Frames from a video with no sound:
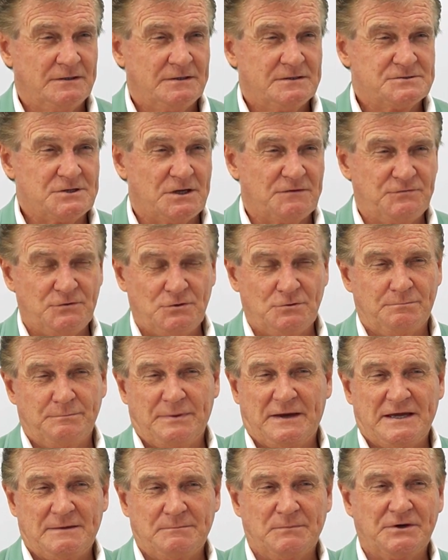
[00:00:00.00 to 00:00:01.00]
So if you
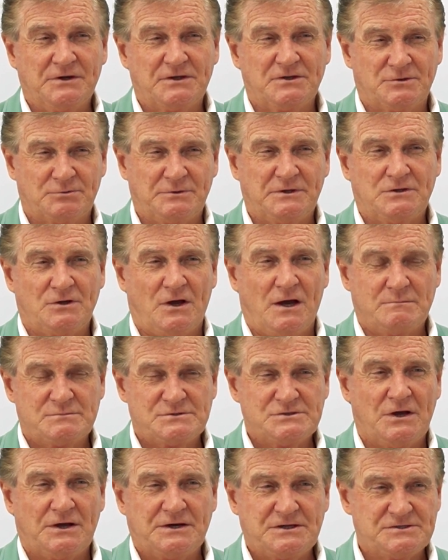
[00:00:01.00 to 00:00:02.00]
pay me three
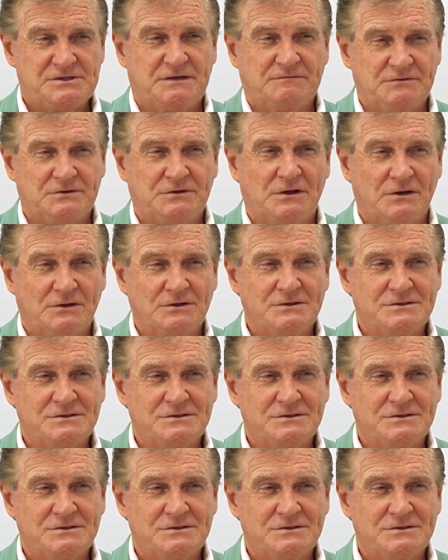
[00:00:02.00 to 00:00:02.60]
times $97